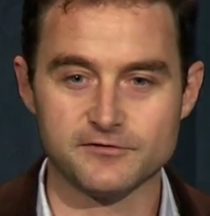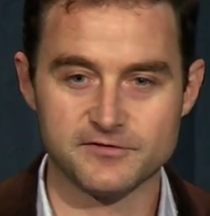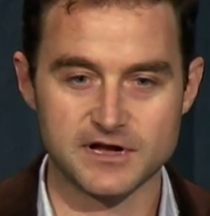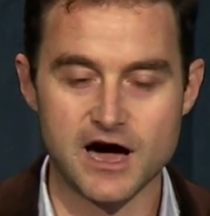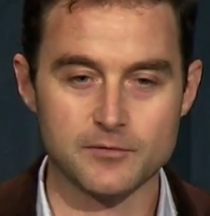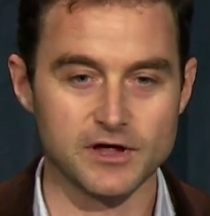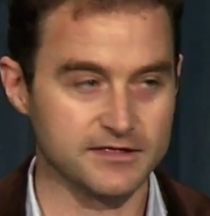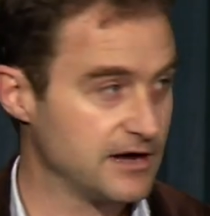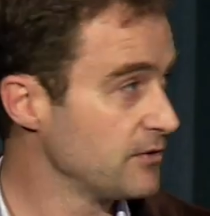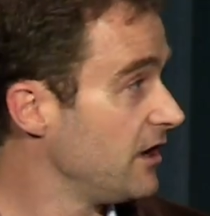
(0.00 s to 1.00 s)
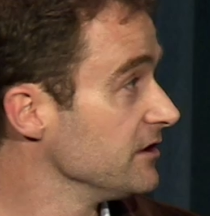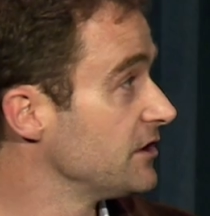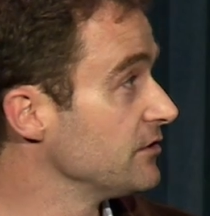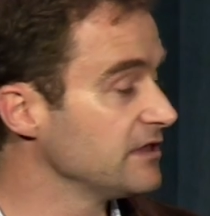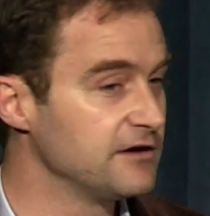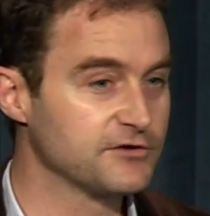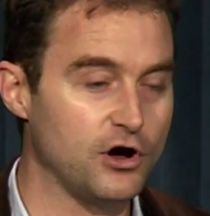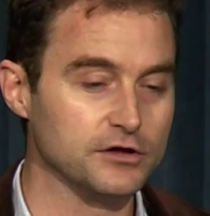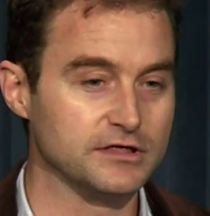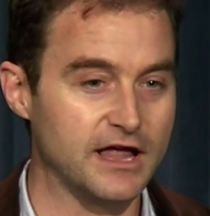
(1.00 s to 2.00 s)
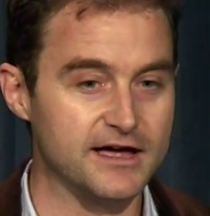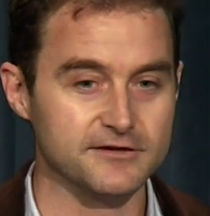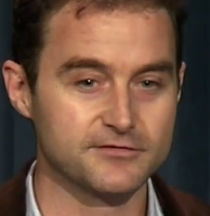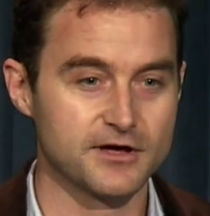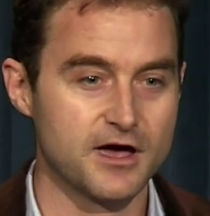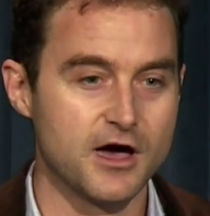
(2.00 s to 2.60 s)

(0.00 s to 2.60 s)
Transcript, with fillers: phenomenon that we all know and love called life,